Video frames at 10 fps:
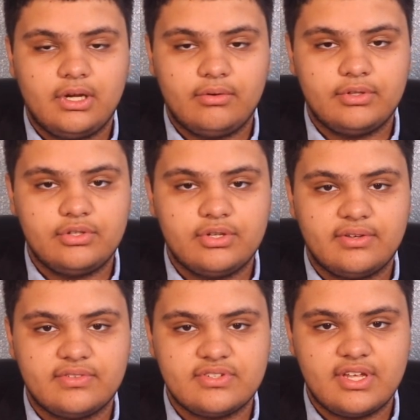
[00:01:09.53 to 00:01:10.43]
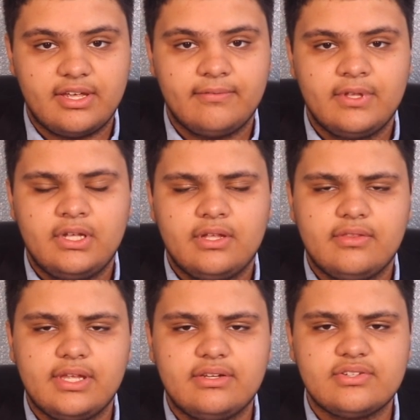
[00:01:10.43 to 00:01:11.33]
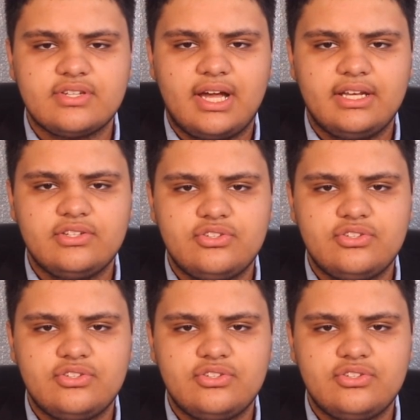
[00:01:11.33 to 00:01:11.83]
I really do have to say. They decided